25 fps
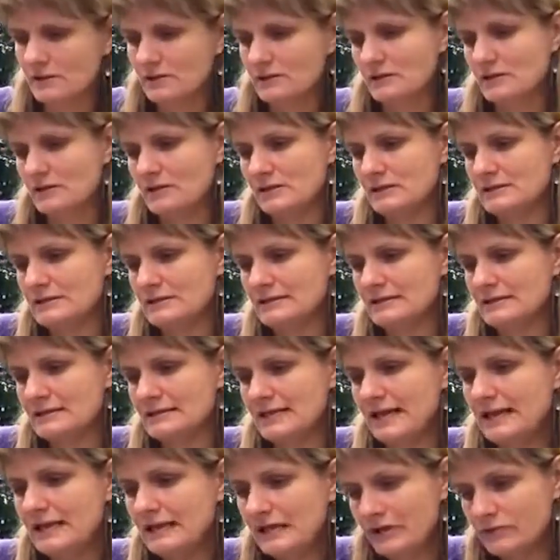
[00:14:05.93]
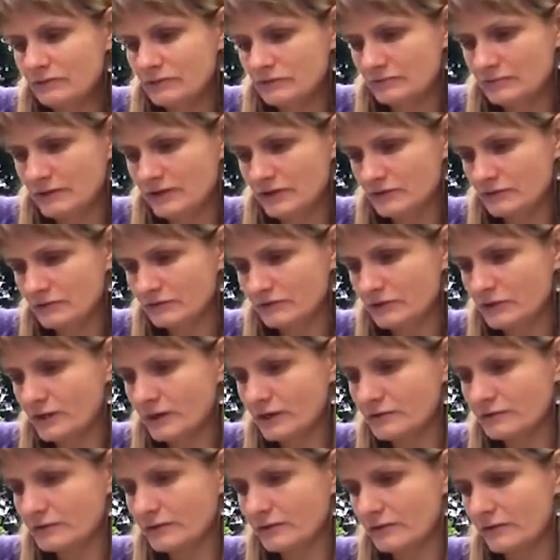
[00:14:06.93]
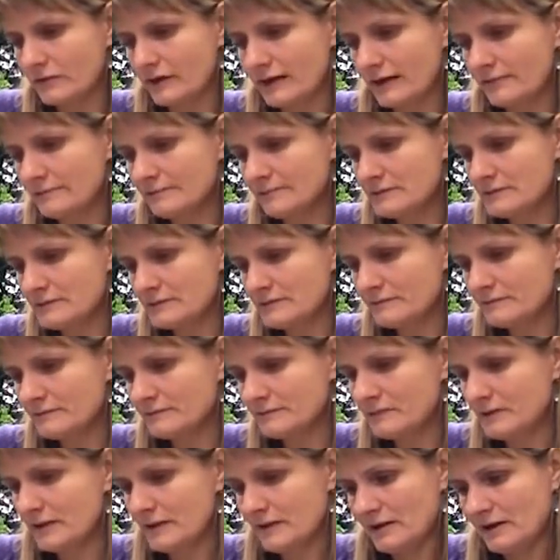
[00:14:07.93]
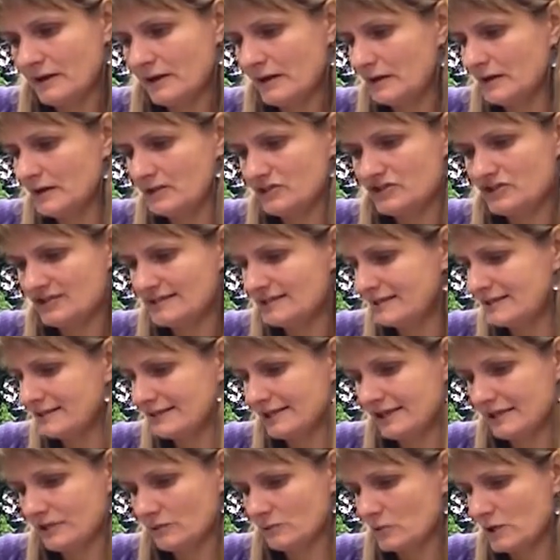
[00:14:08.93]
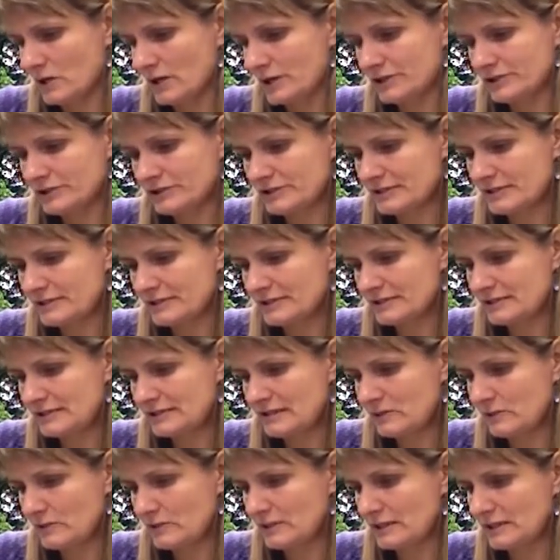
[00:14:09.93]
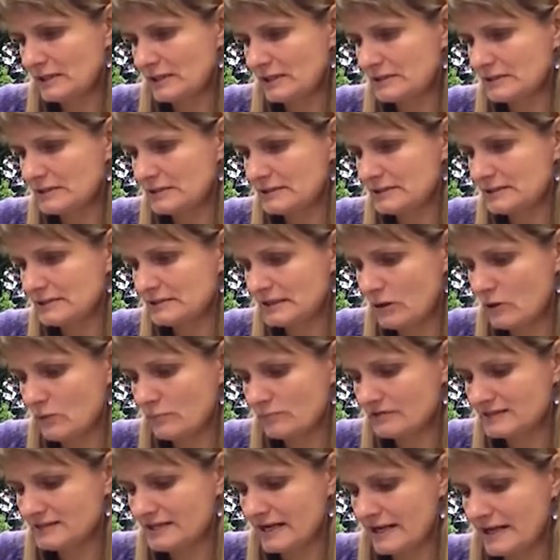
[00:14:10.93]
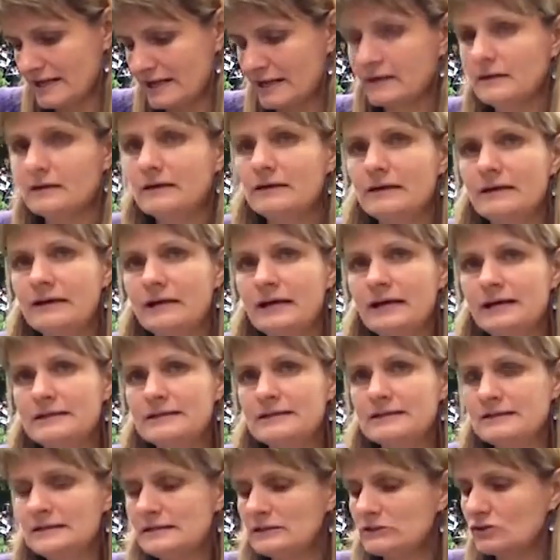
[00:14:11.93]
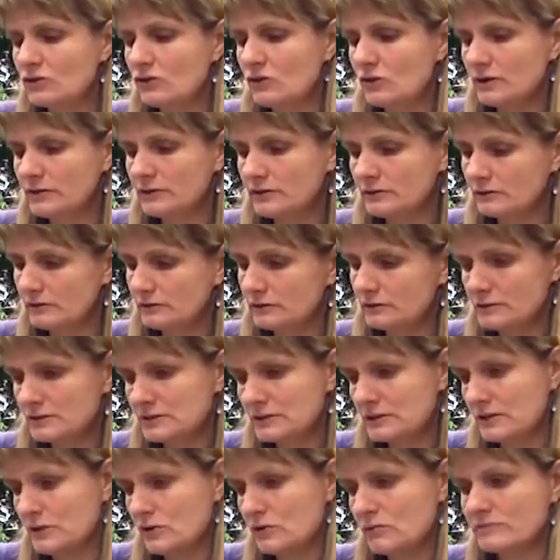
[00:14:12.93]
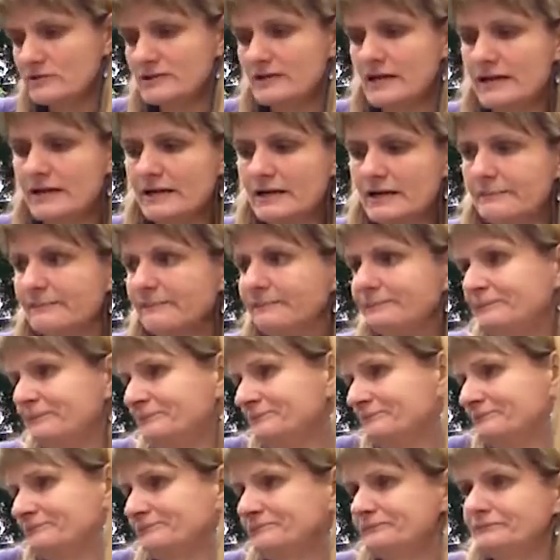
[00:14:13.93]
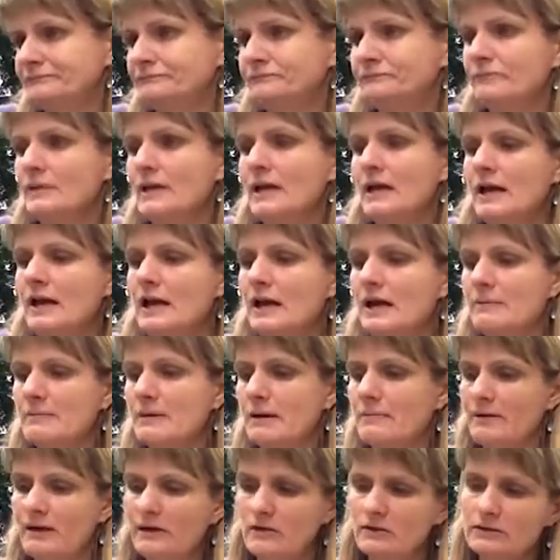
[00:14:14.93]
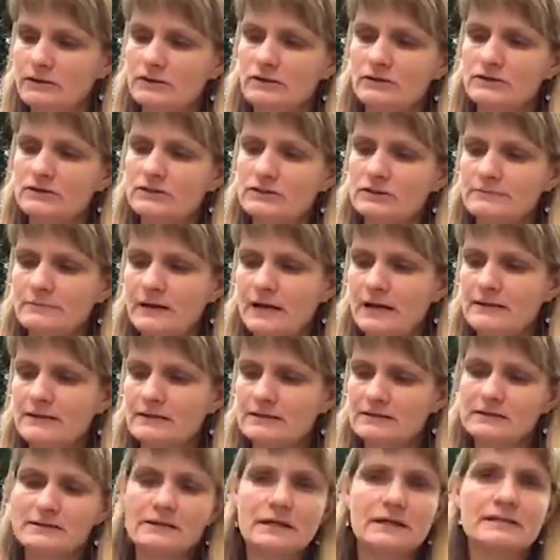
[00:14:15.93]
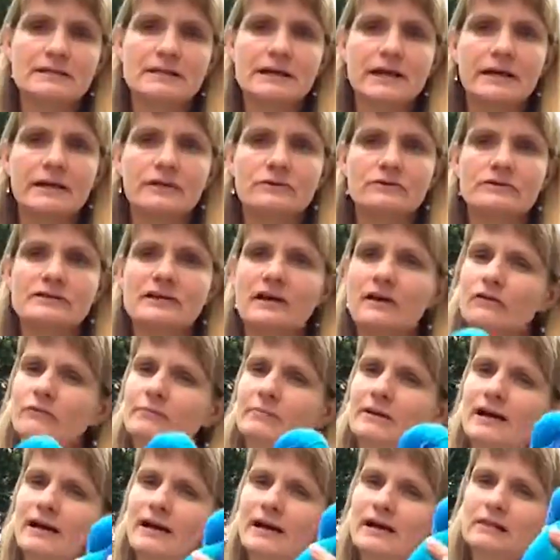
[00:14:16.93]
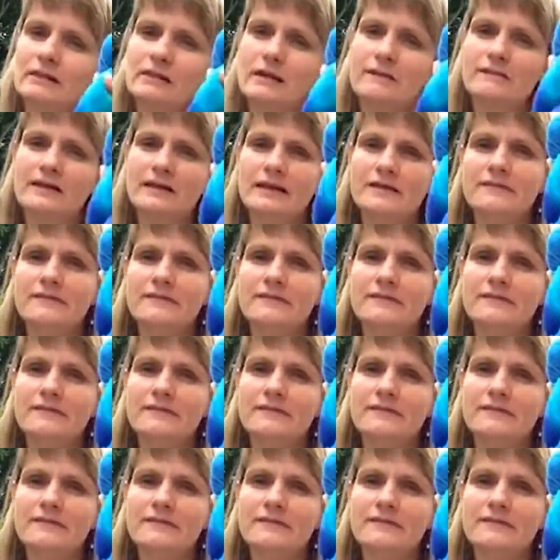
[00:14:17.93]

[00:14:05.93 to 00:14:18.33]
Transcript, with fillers: This is 800 meters for 100 grams. And it just says hand wash. It doesn't say what it is. It's Traumseide. It's Zitron Traum Seide. Um, apparently you can just buy this and, and, dye it yourself, but I love it.